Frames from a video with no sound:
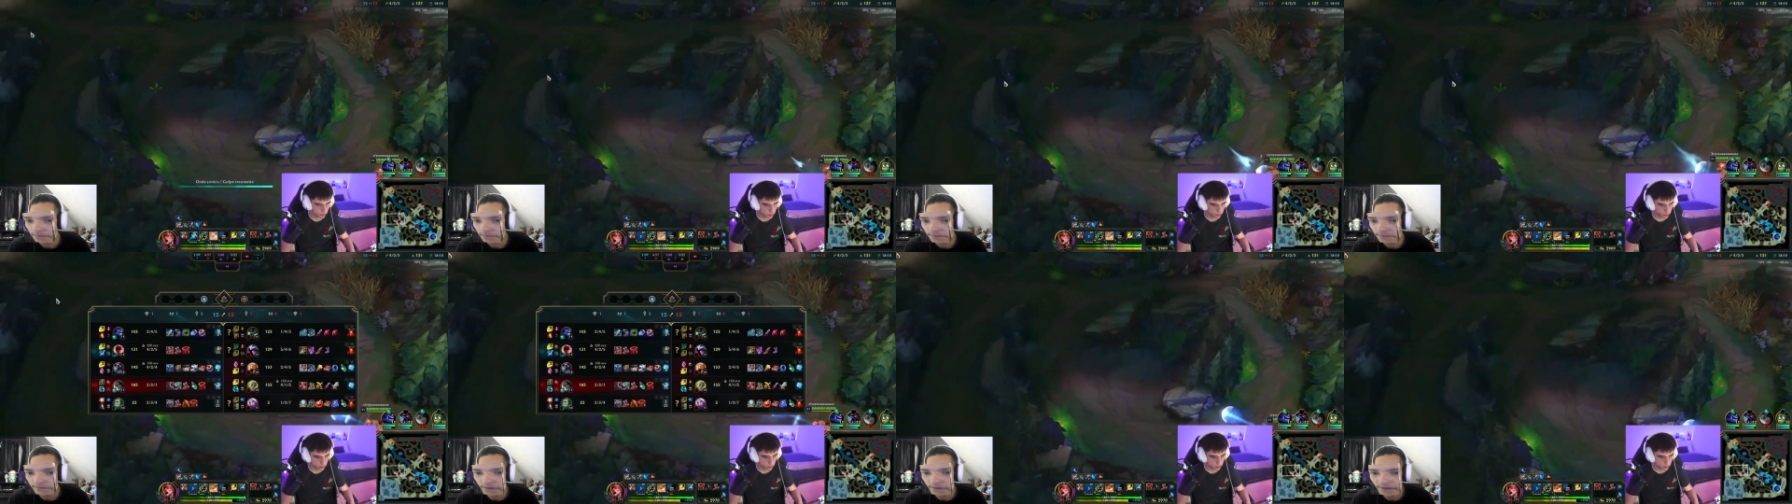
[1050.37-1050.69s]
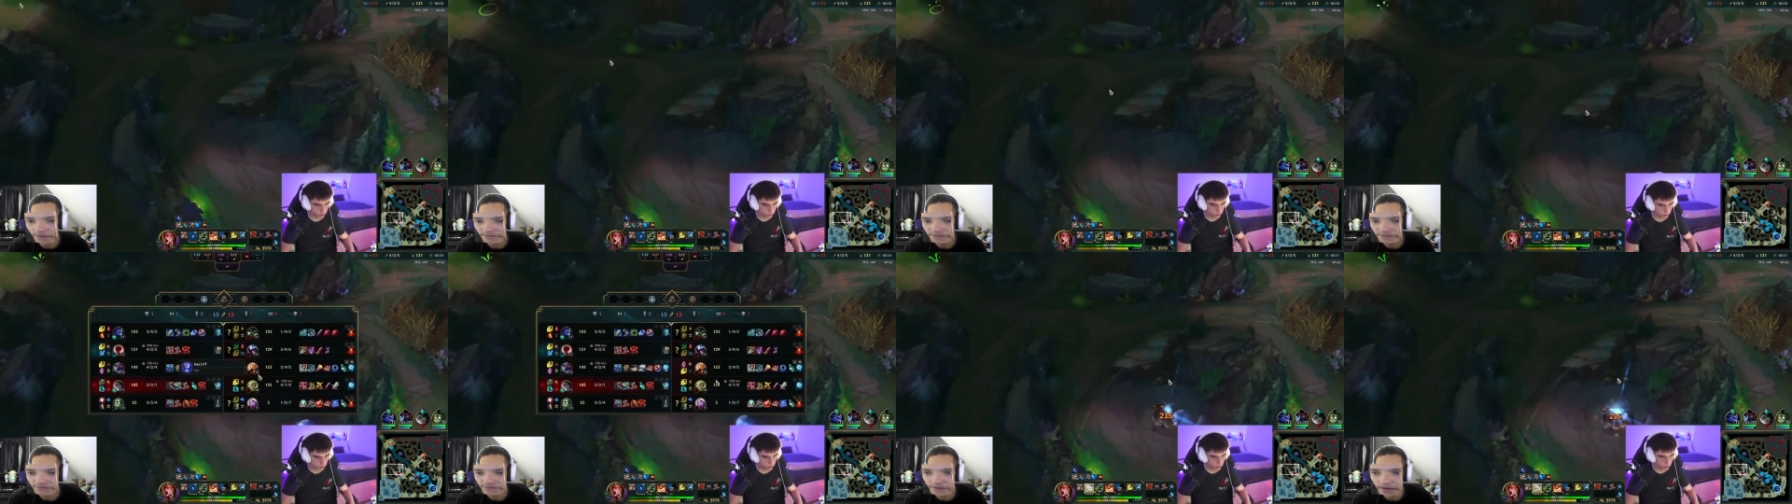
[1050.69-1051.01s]

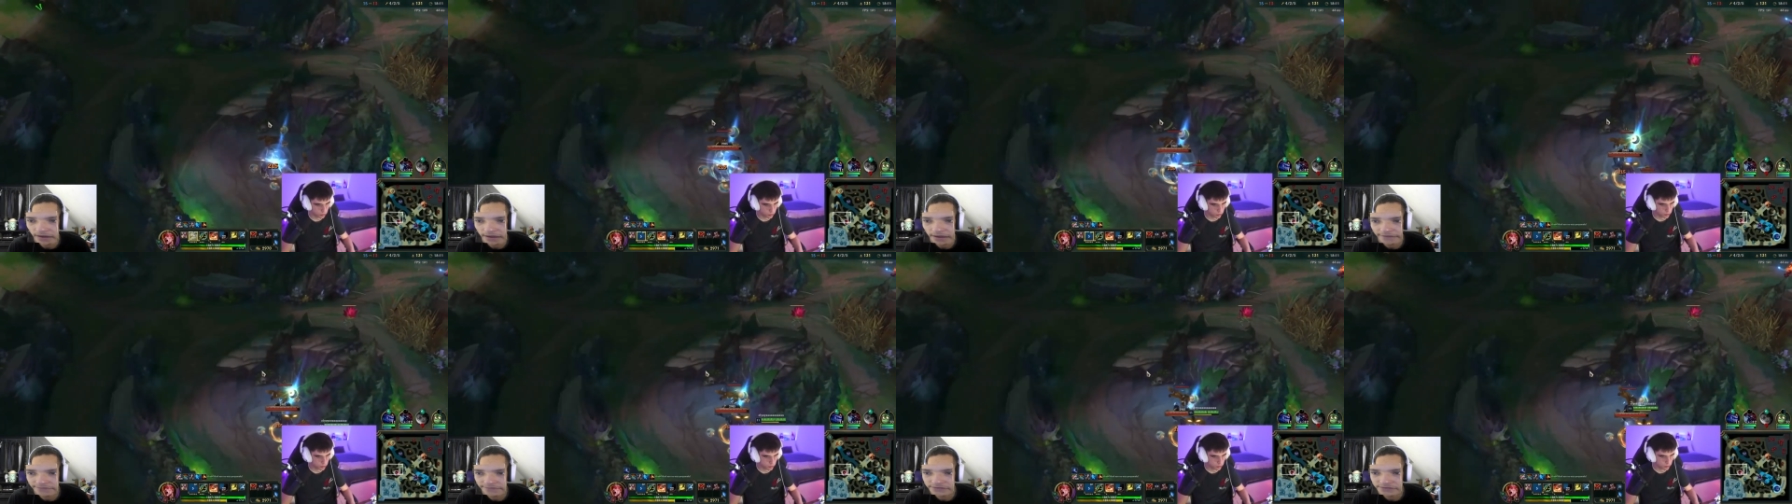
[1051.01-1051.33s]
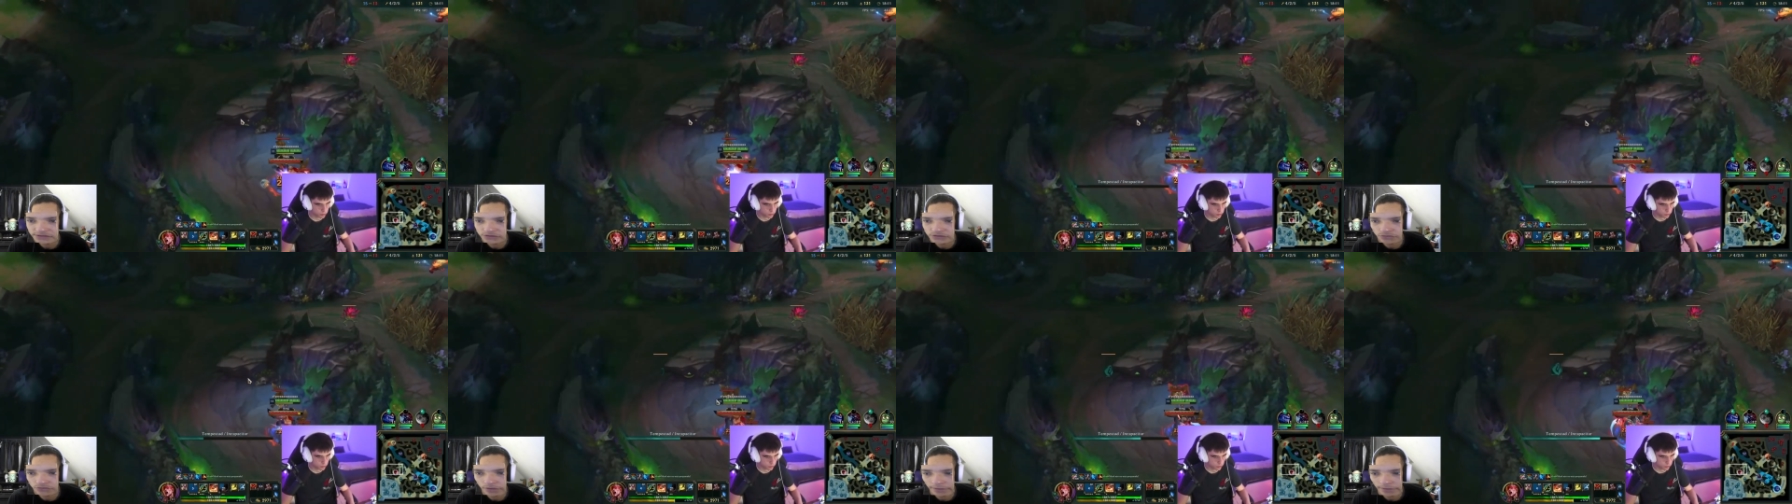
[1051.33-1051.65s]
five v five
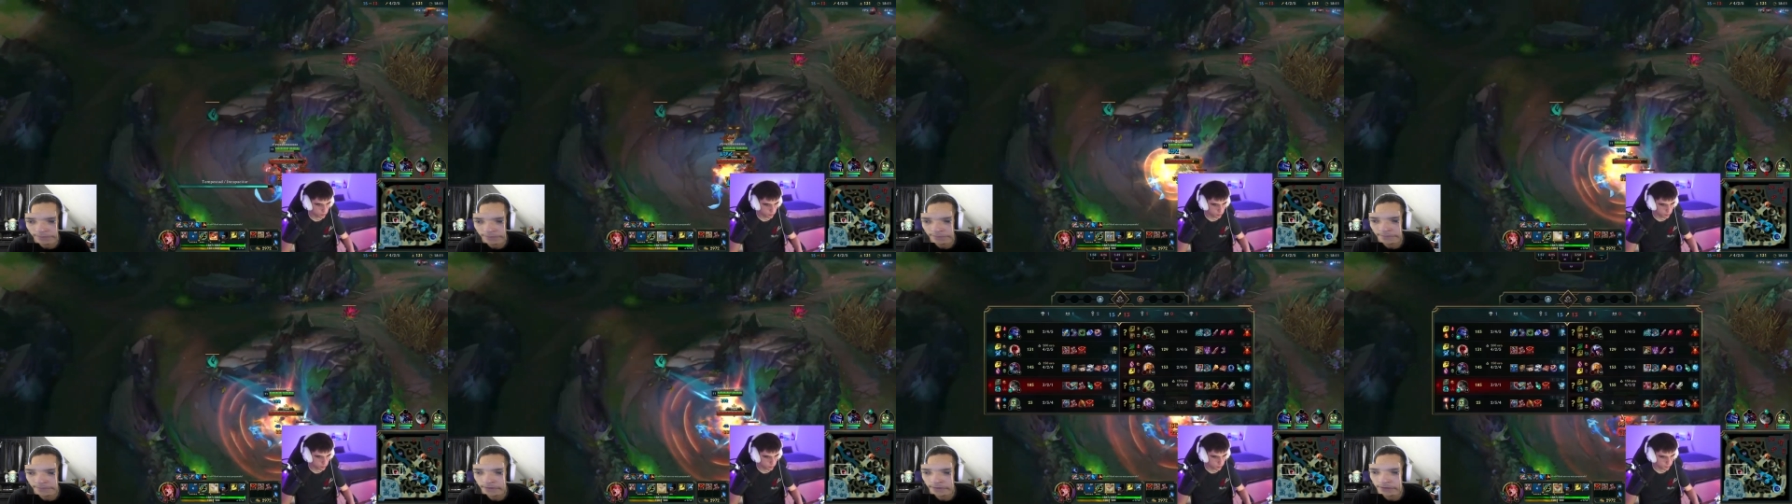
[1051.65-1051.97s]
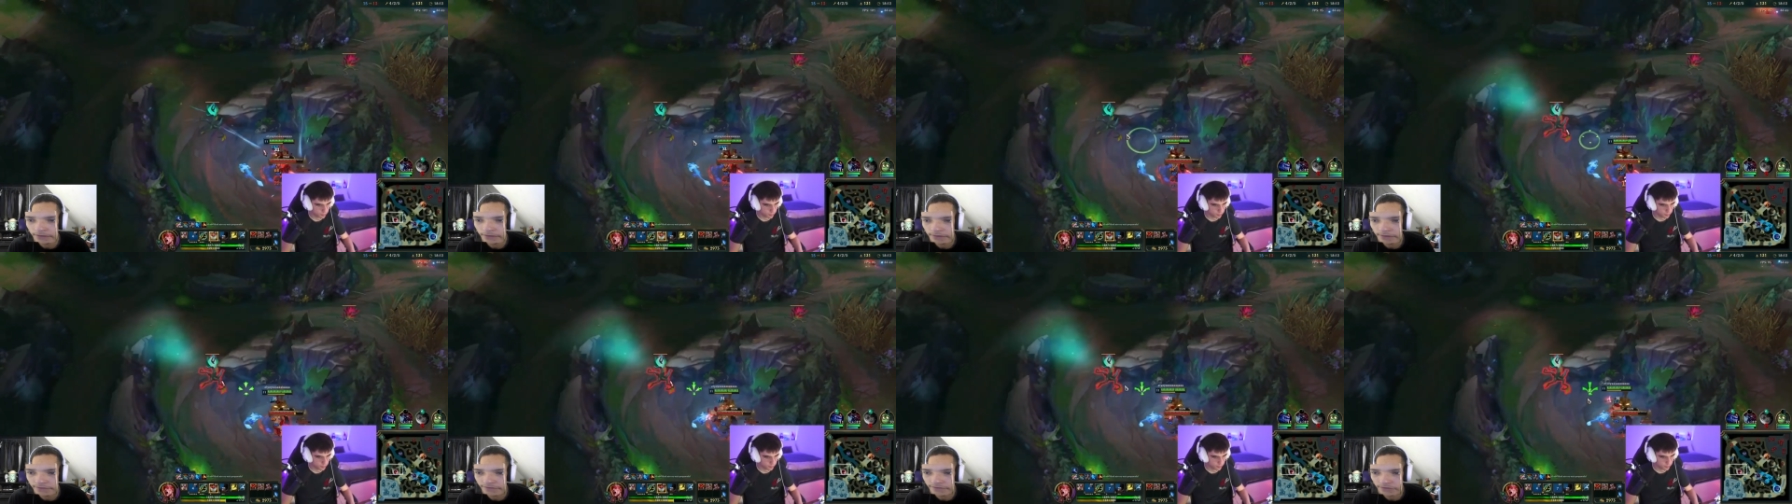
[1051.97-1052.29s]
scrim
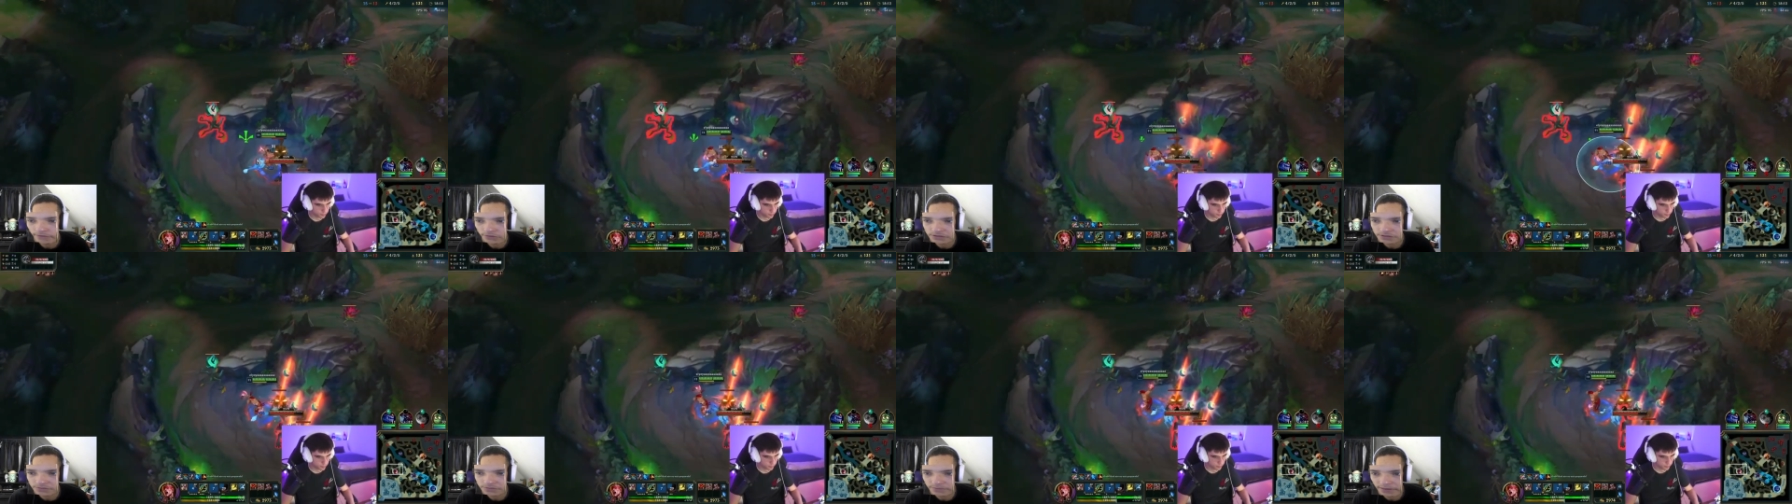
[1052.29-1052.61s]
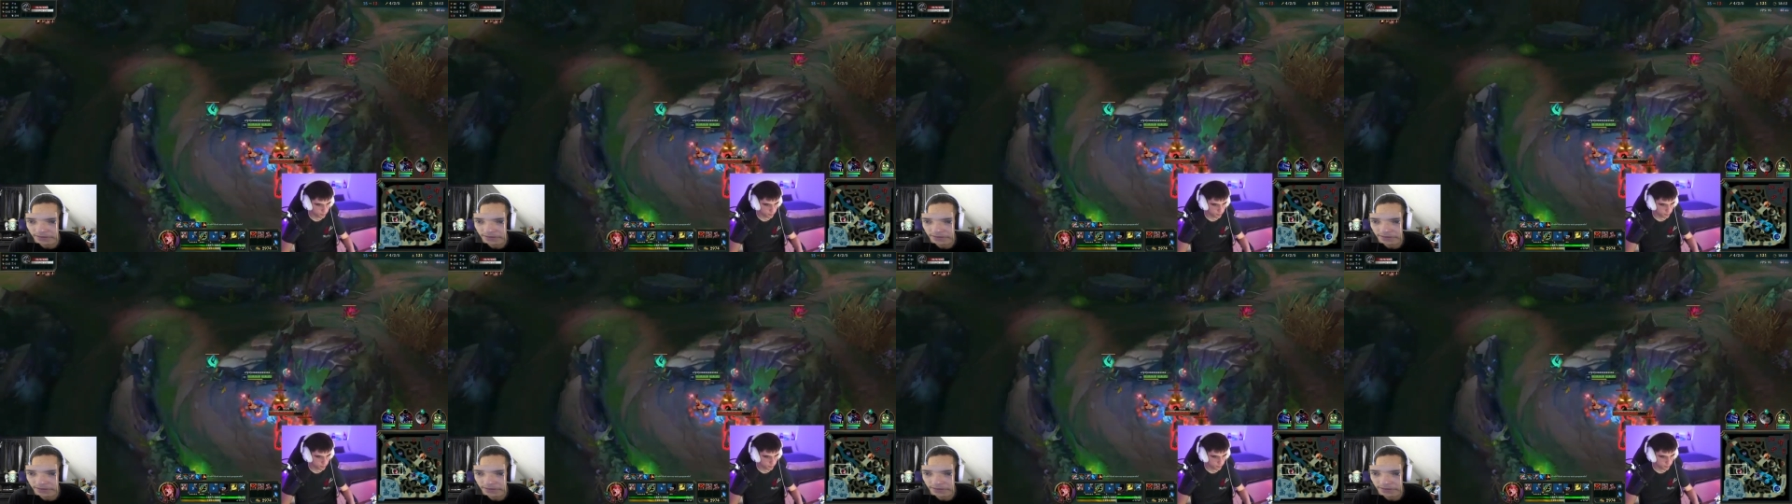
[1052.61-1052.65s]
focused